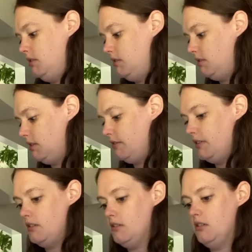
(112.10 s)

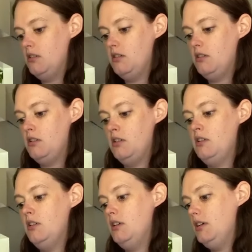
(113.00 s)
7,
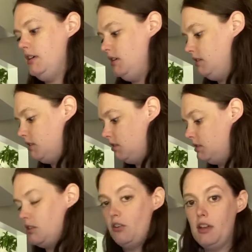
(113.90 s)
8.
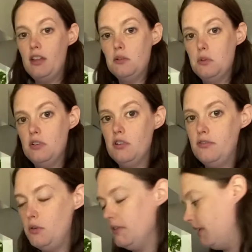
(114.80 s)
I already had the
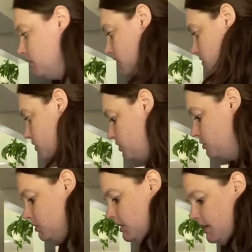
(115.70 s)
1/4 out, I was just
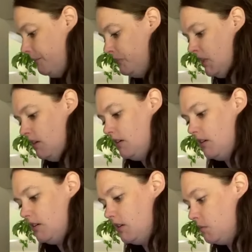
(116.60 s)
using that.
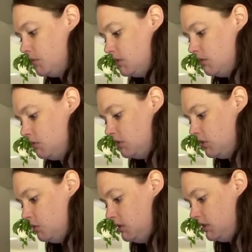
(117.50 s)
So I'm going to
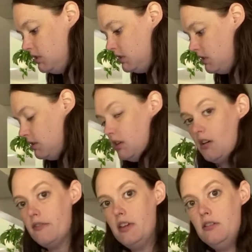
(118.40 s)
toast these in
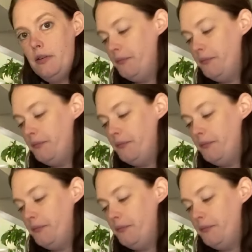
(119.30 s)
the oven